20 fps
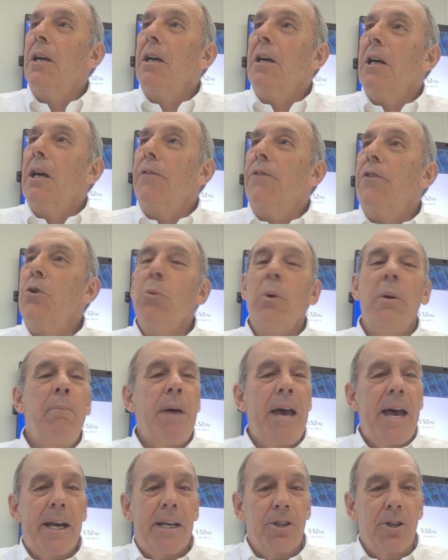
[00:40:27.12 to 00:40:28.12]
If you went
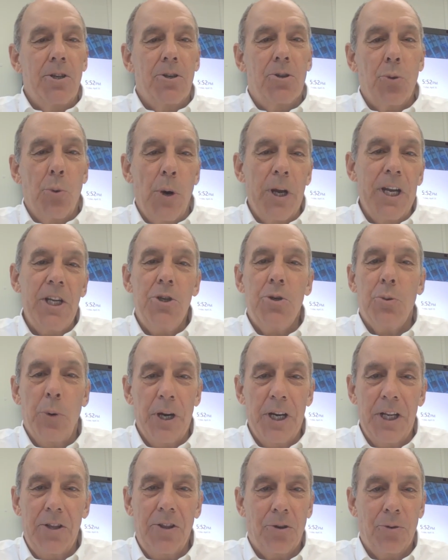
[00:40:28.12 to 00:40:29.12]
back to
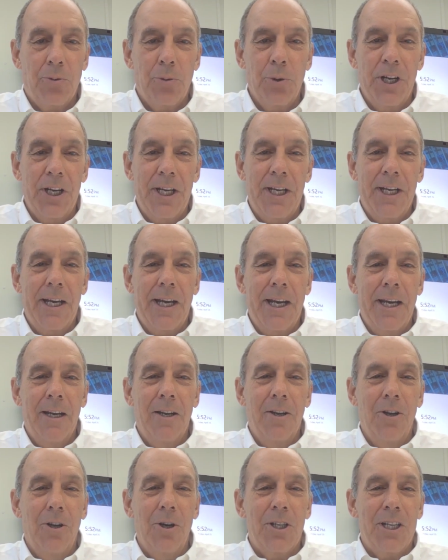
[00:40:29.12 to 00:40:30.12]
2023 and
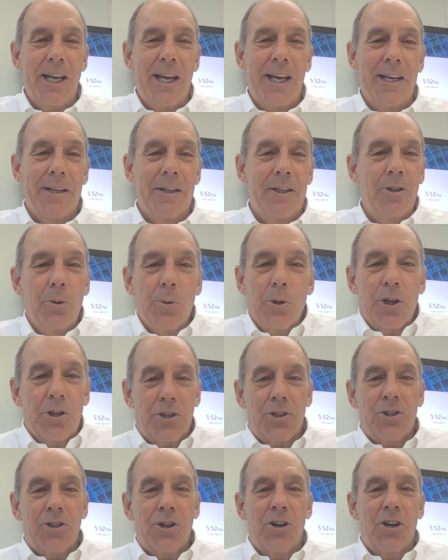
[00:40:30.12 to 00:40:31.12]
looked at, you were a
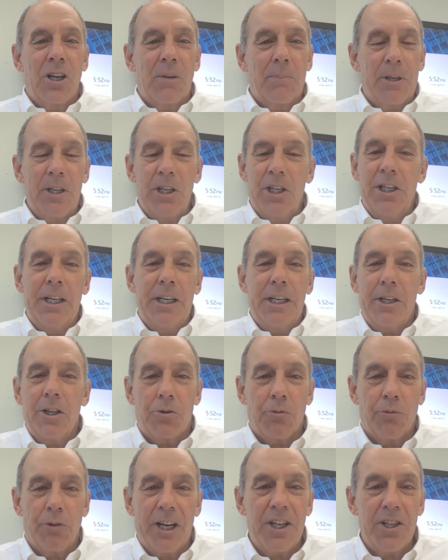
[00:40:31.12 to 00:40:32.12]
startup and you needed
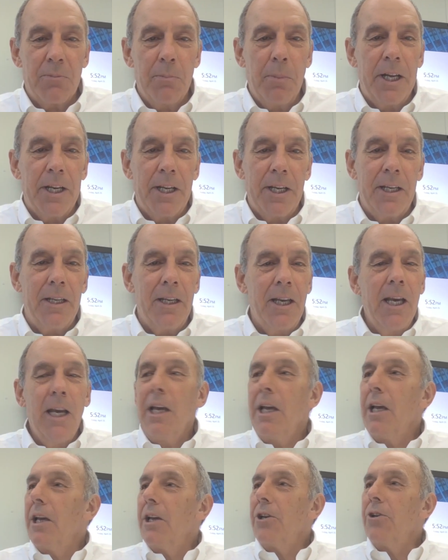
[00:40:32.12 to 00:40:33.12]
to raise money,
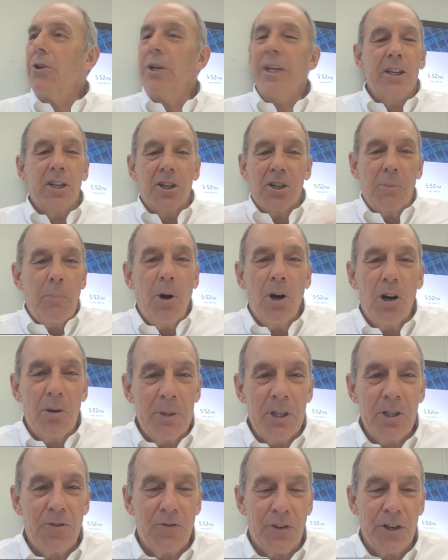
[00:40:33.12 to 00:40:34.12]
you needed
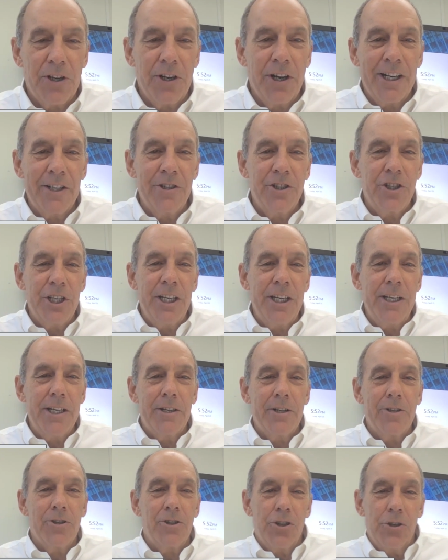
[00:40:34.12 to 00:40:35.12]
apartments for your
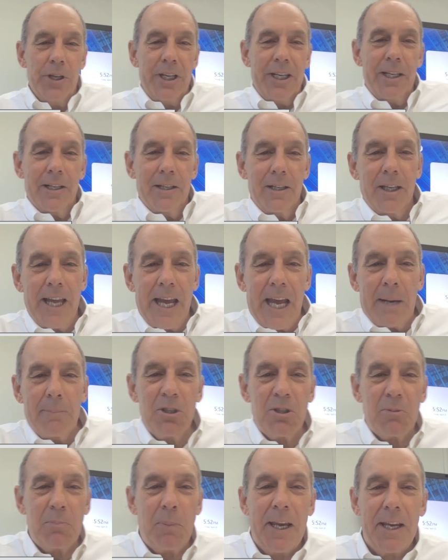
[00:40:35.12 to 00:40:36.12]
engineers, you needed lab
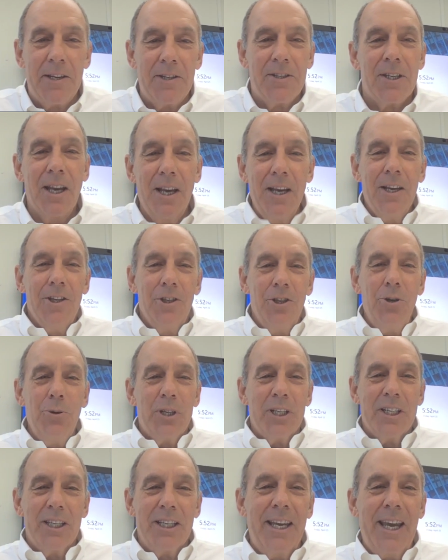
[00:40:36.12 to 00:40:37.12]
space, you
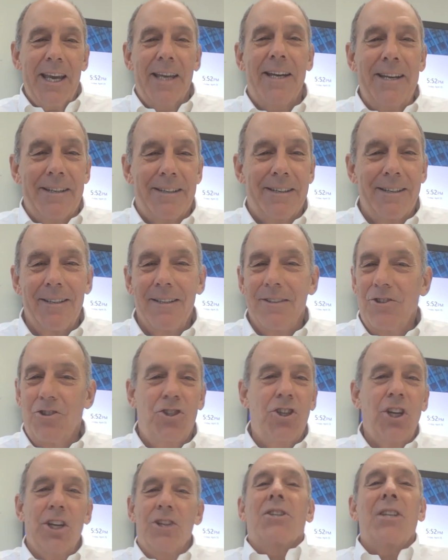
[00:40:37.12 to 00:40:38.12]
could get it
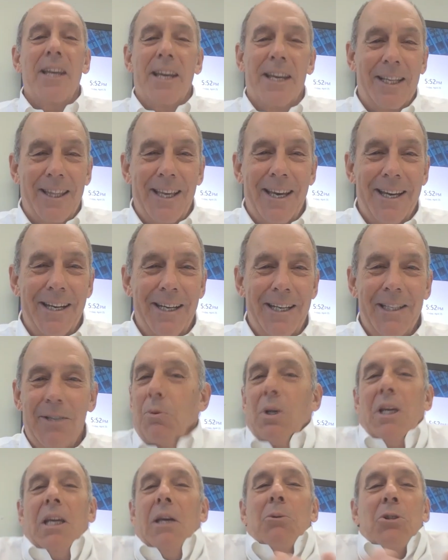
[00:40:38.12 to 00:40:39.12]
just like that.
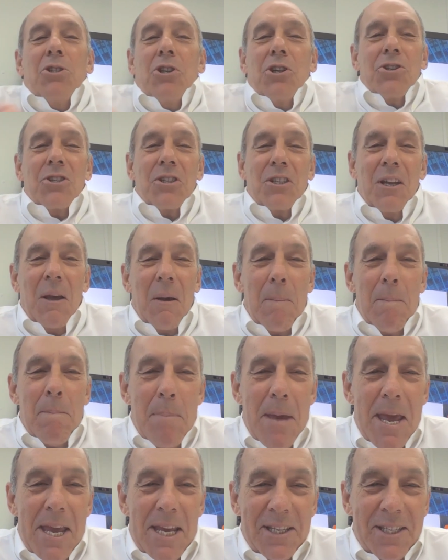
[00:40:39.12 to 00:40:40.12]
It was just
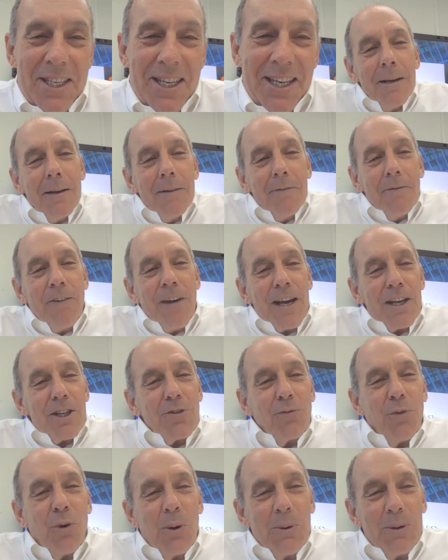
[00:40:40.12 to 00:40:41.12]
amazing. Fast
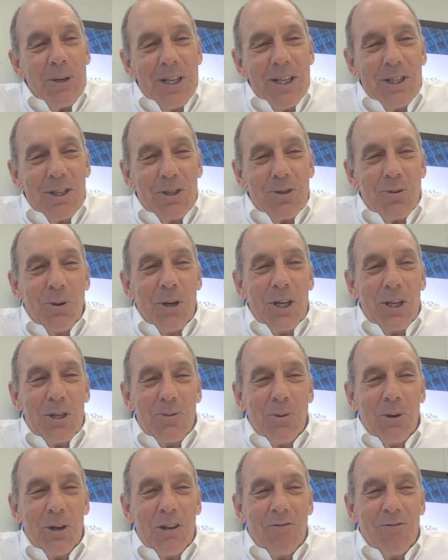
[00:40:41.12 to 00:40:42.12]
forward into
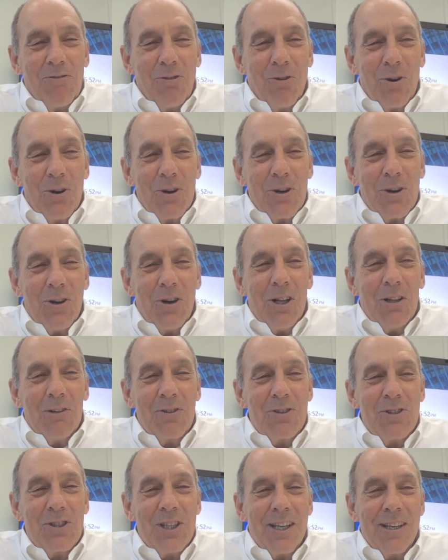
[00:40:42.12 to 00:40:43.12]
2024, all of a
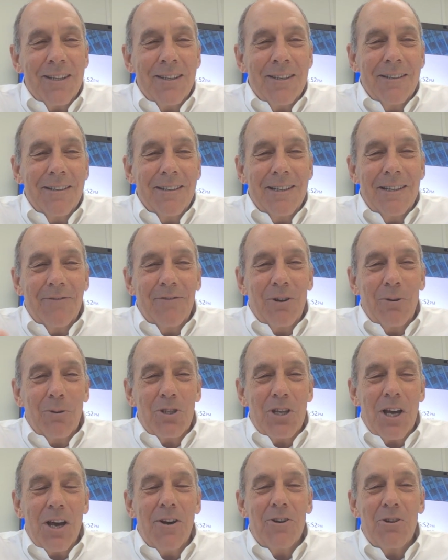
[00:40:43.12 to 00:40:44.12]
sudden, if there was
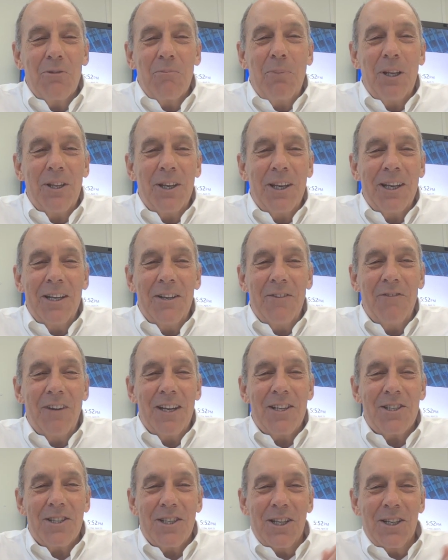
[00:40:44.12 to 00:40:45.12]
100 billion
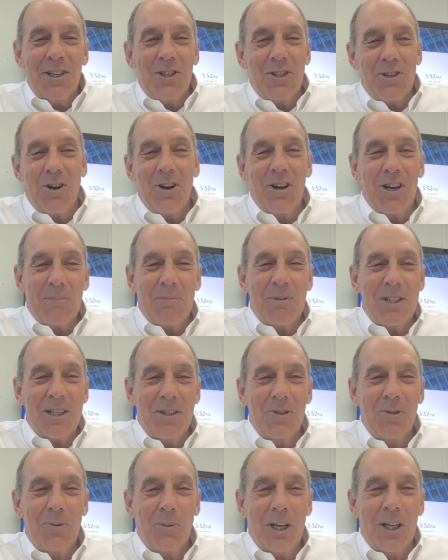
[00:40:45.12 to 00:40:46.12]
invested in startups
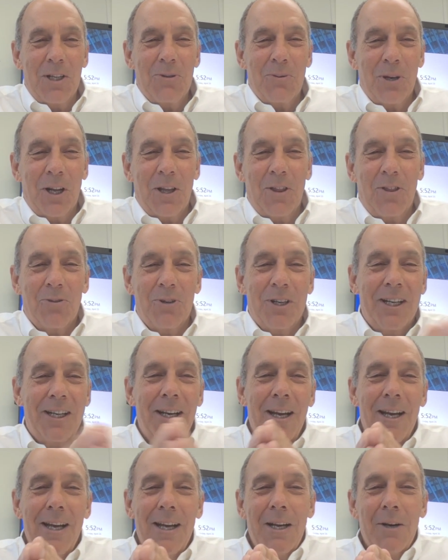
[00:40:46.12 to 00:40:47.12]
in 2023,
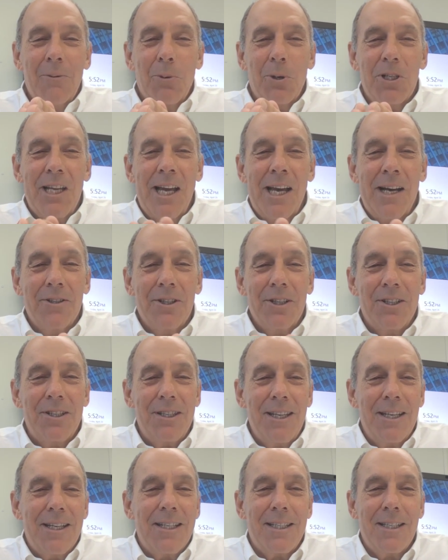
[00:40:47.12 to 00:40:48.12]
we're down to
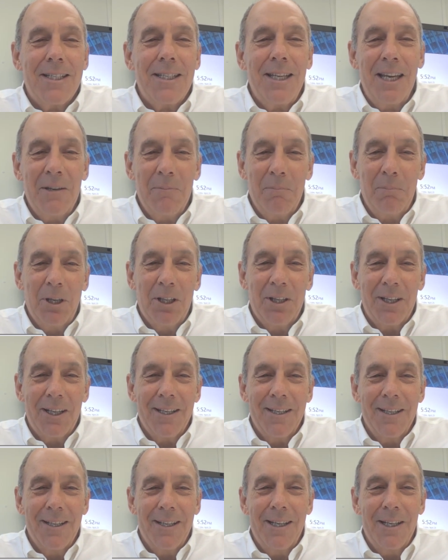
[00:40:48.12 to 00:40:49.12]
6 to 10
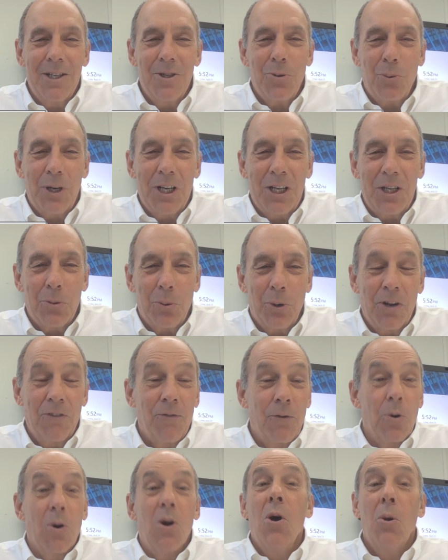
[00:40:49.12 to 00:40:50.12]
billion in
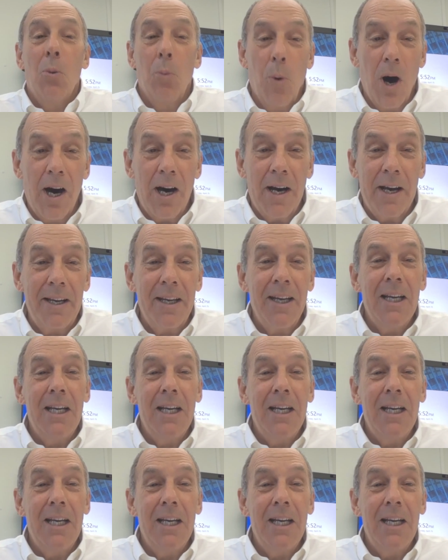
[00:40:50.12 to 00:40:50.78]
2024. Why?